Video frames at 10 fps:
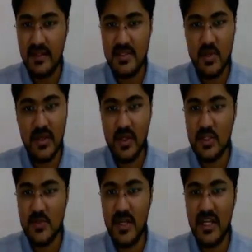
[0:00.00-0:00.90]
That is, you will
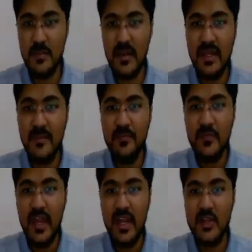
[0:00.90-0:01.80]
cross multiply
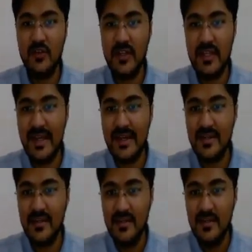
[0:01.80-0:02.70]
and you will
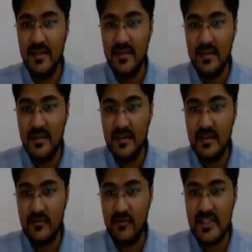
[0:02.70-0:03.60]
get,
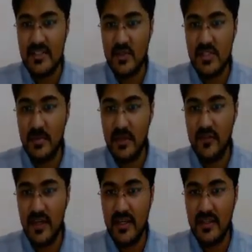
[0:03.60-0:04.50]
once you
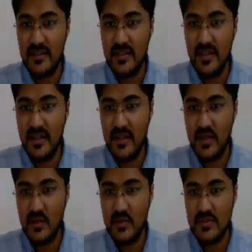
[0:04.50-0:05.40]
simplify, 3
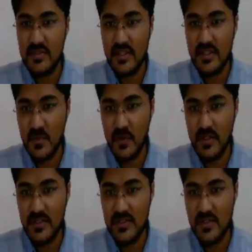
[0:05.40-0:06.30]
into
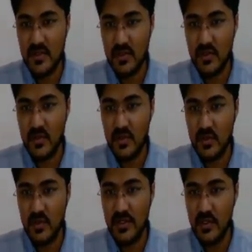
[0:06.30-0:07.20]

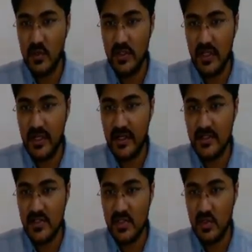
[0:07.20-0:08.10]
6.022 into 10
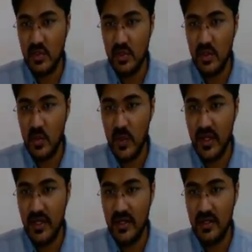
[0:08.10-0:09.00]
raised to
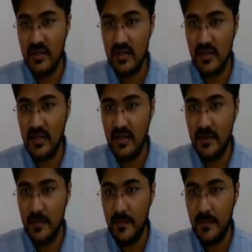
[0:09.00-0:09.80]
23